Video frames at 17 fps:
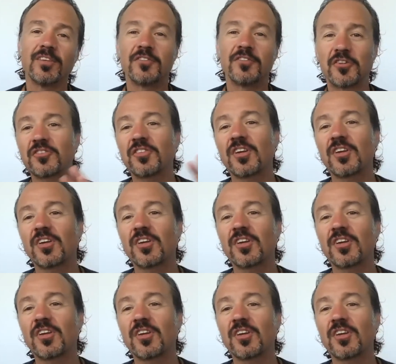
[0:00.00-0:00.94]
Just a kind of
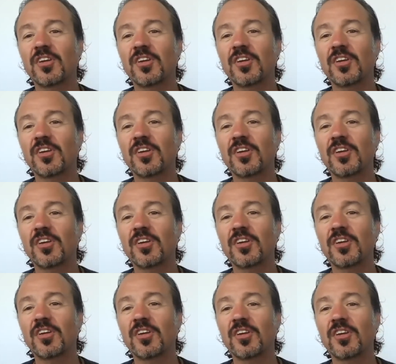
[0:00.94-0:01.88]
a fun
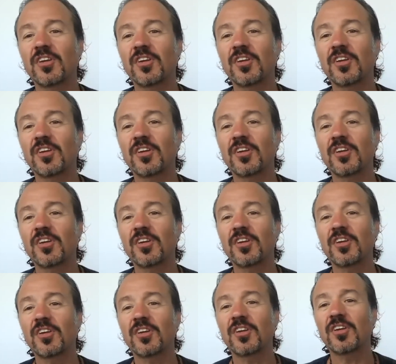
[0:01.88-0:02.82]
cycle of the seasons, right?
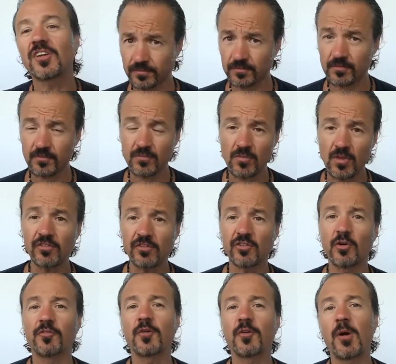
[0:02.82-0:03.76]
So
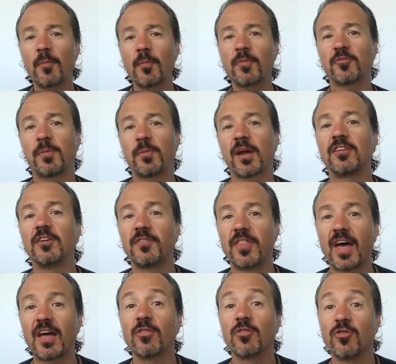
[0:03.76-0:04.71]
from our perspective,
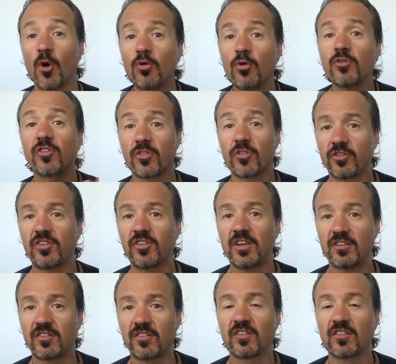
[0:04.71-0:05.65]
those are the
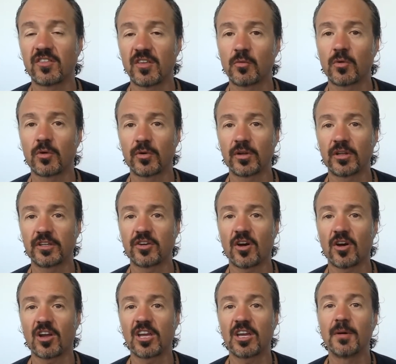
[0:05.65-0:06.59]
seasons that we're really
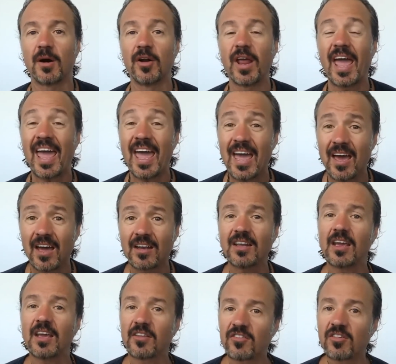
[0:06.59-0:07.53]
talking about. And
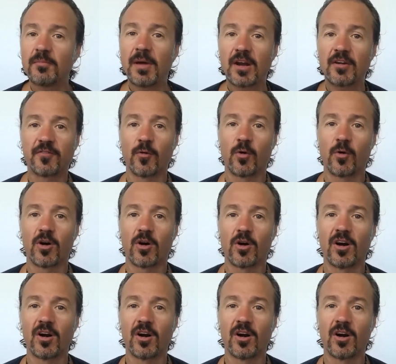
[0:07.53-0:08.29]
it's a metaphor.